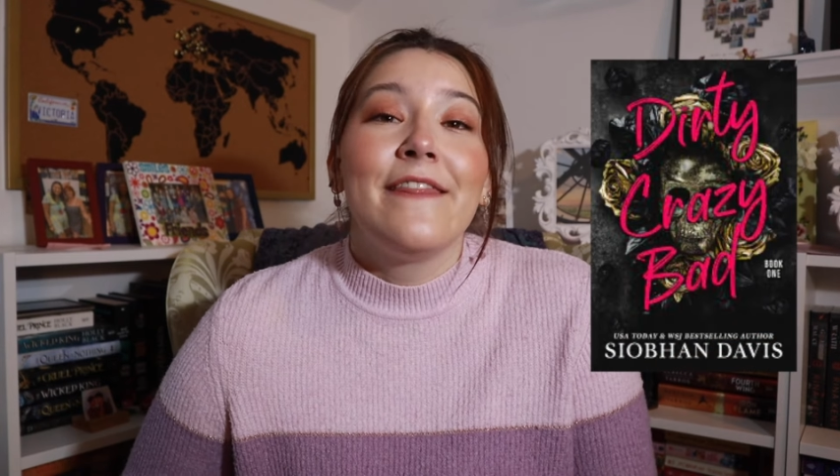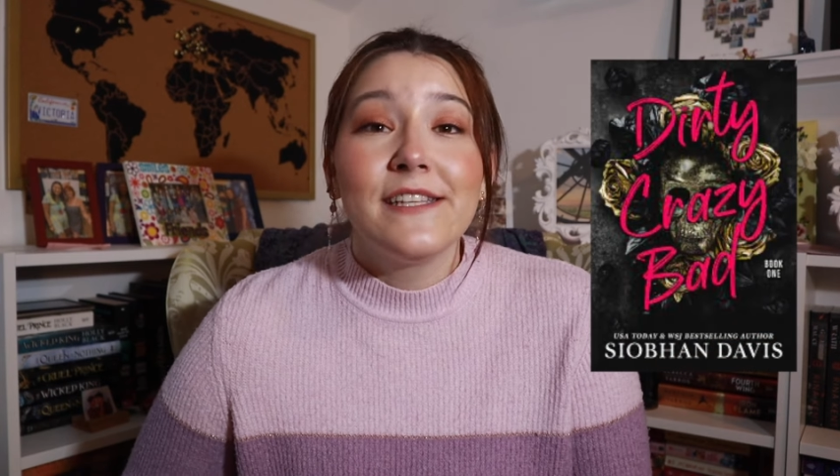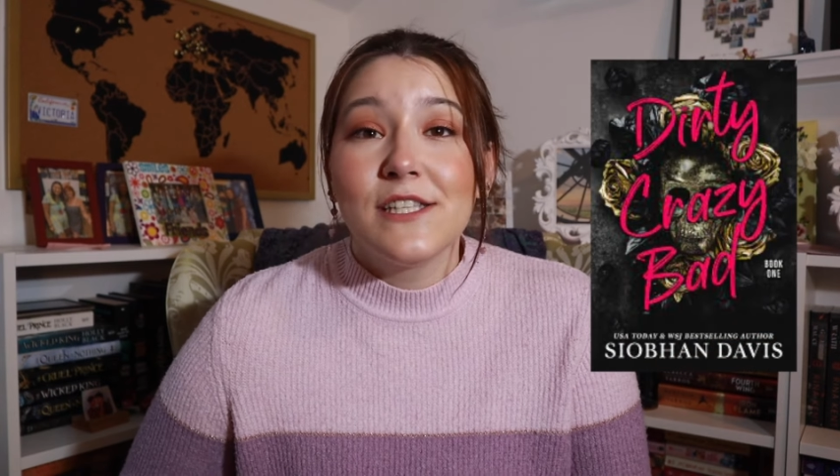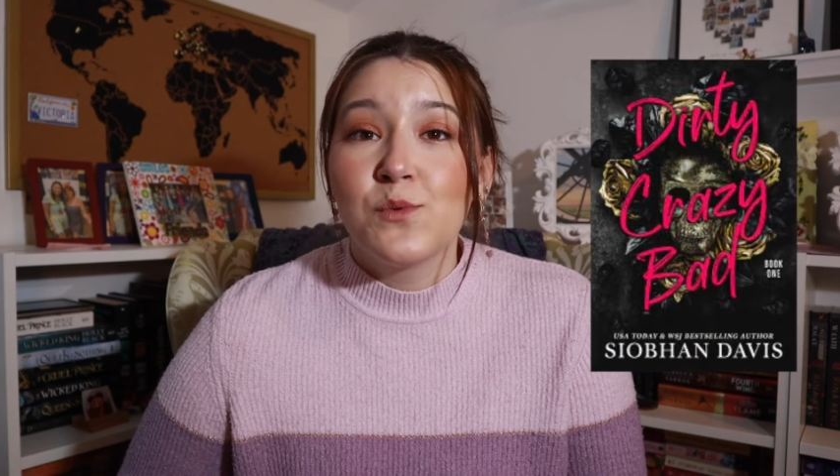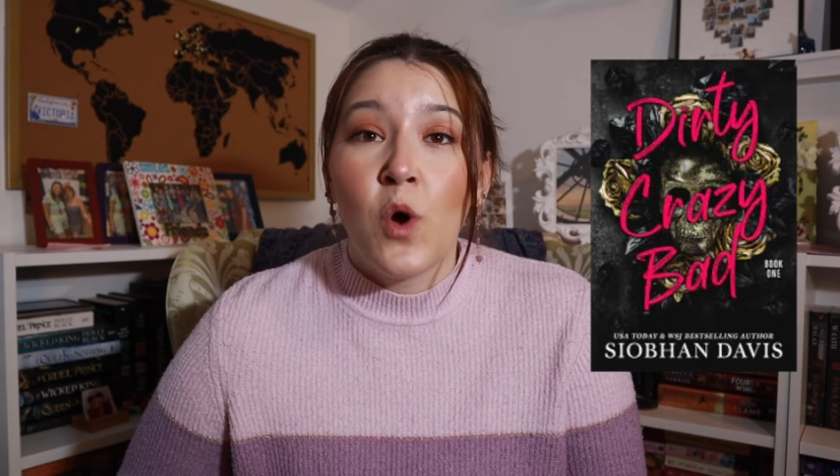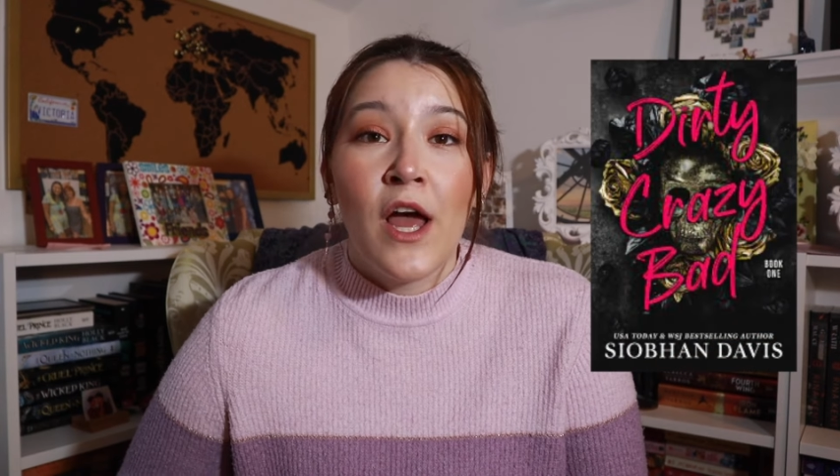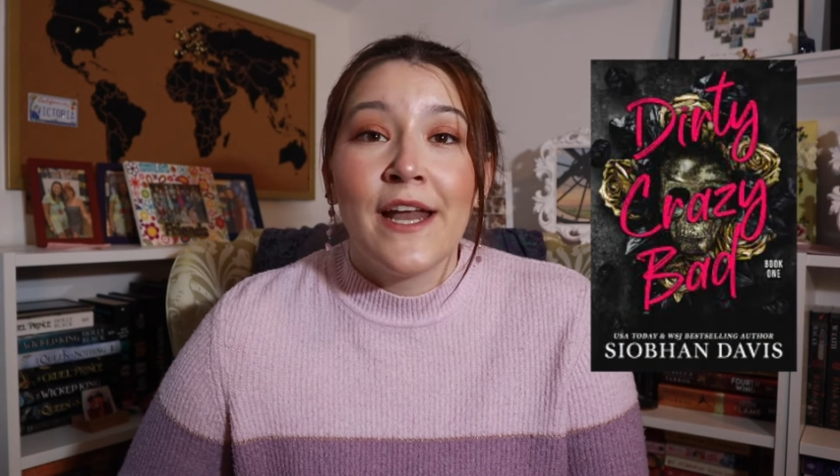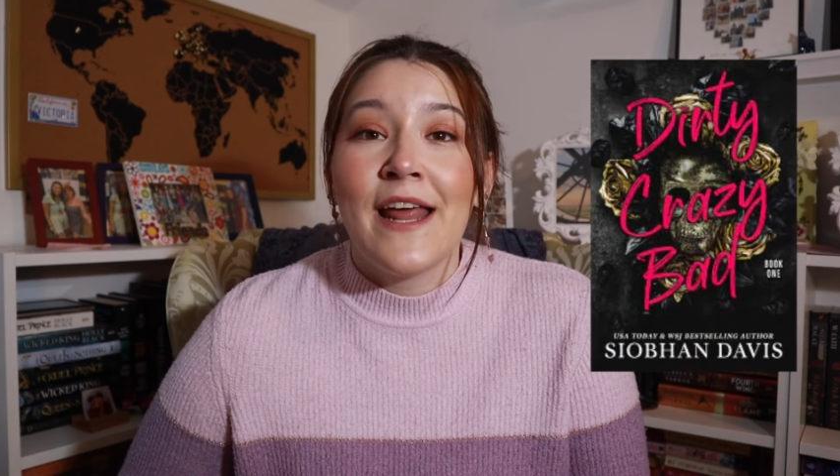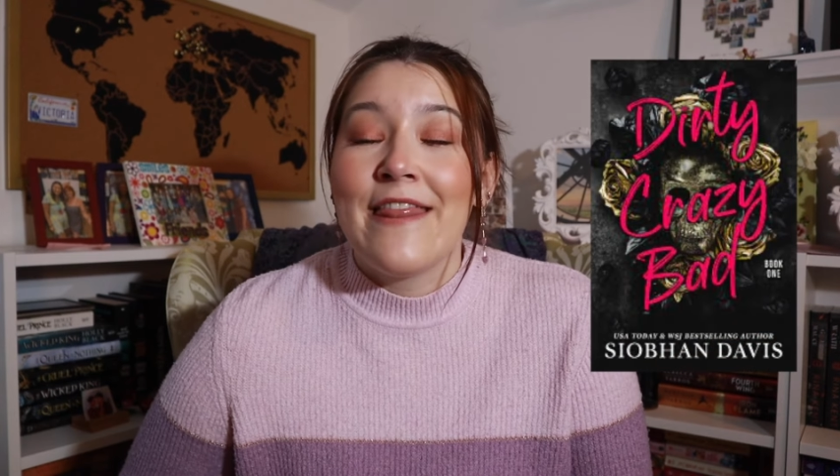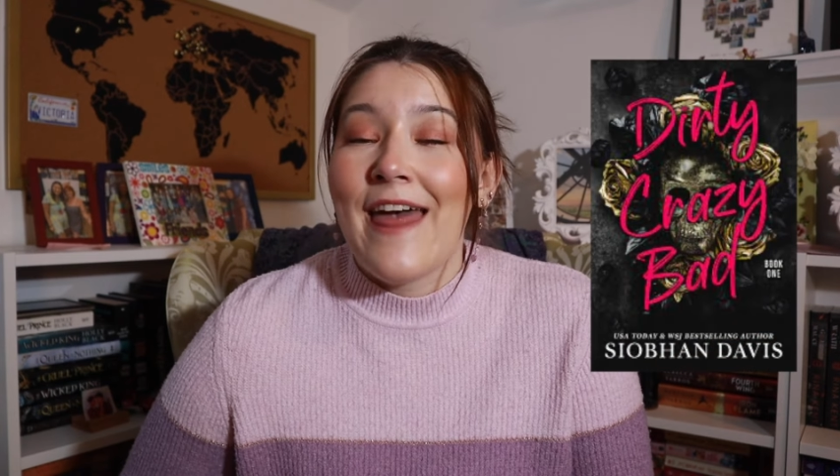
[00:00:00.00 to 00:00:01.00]
This is
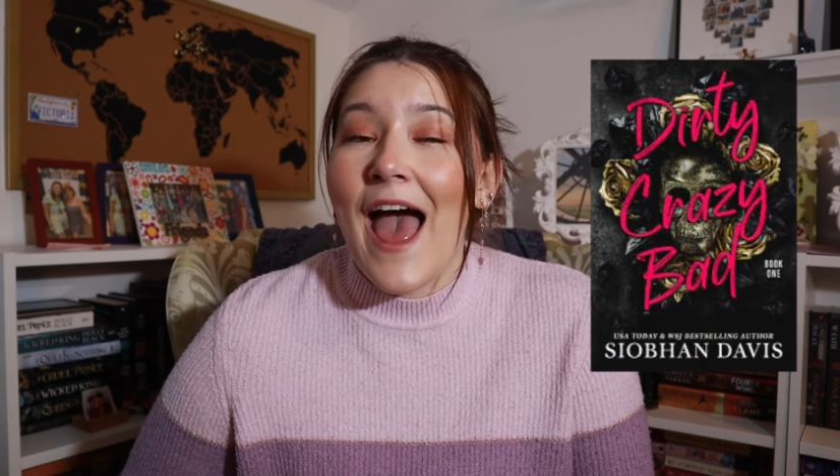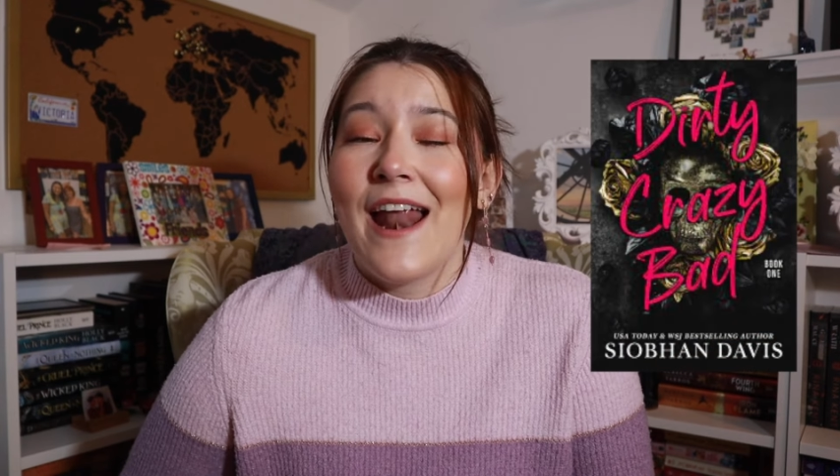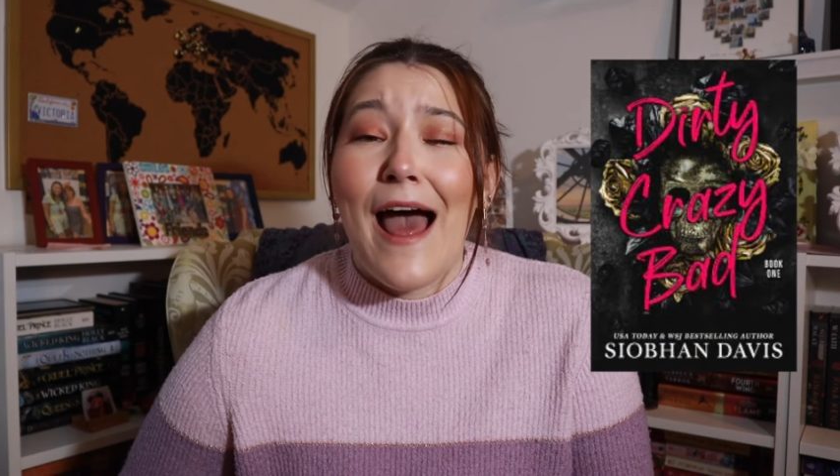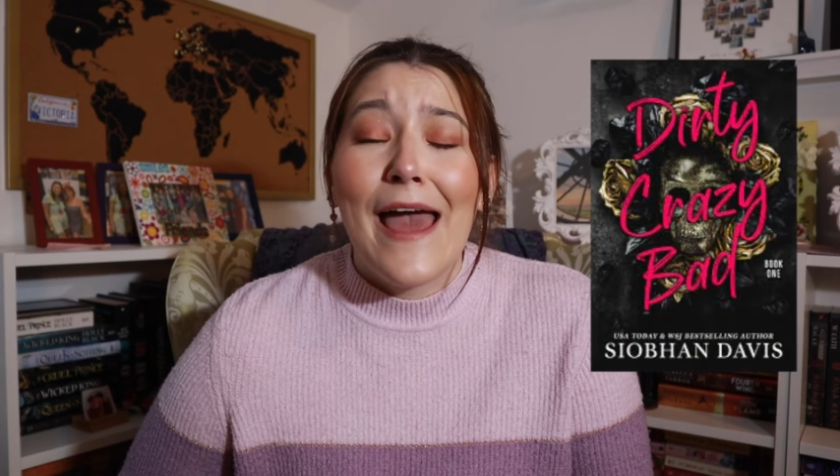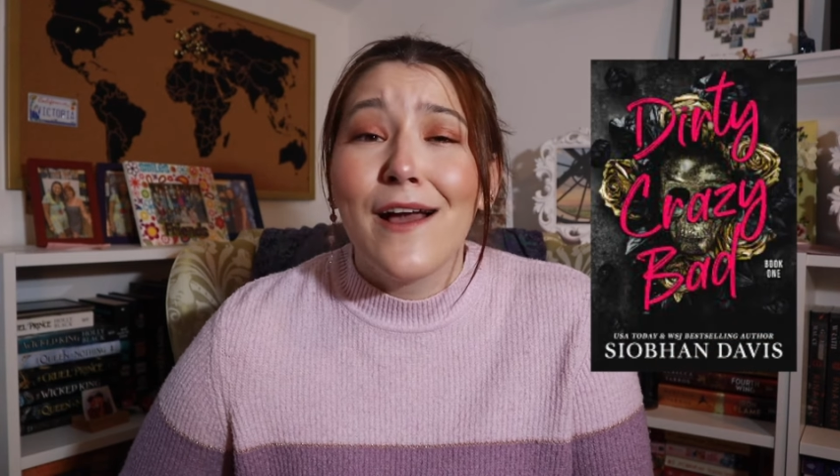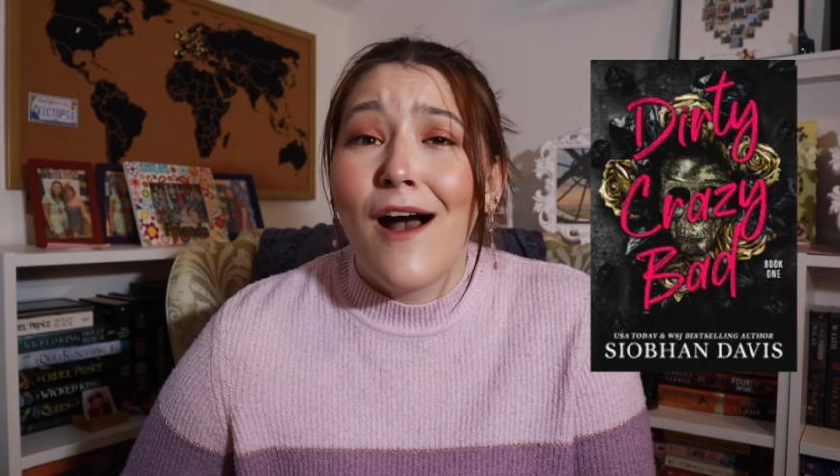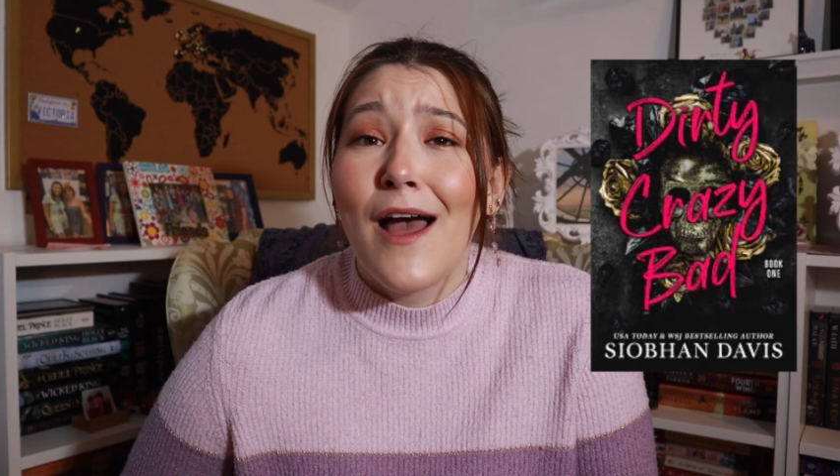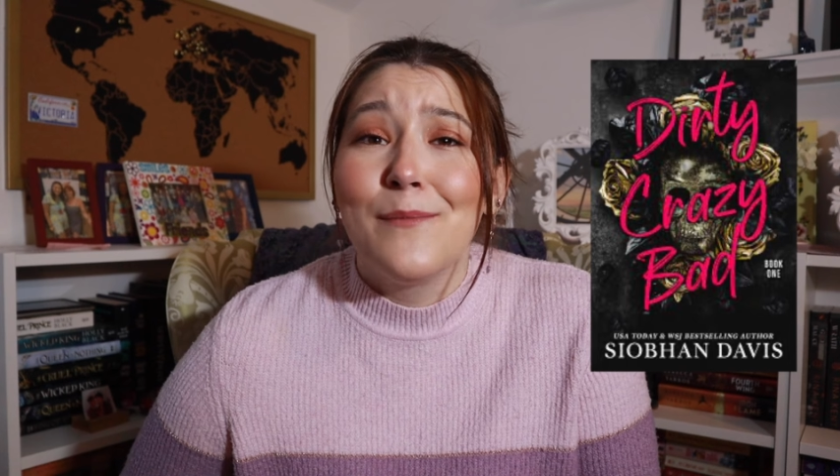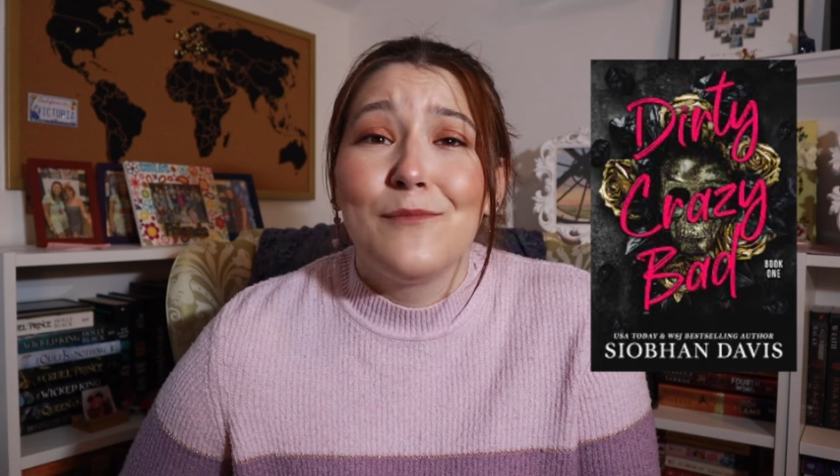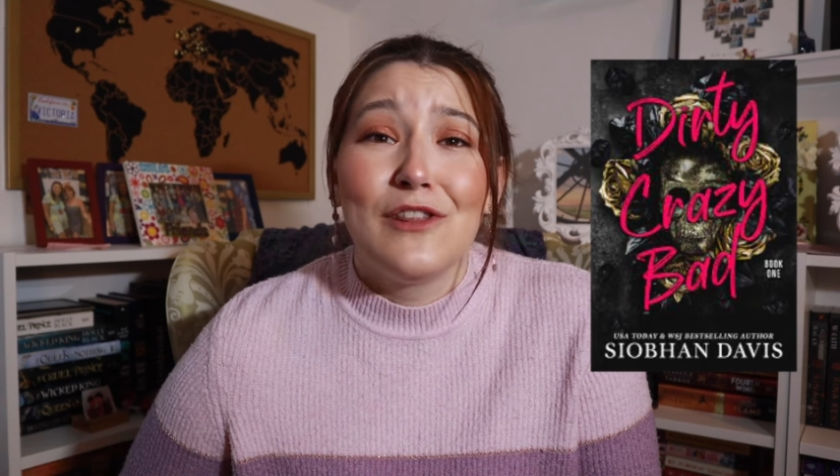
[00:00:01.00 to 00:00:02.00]
one that I got,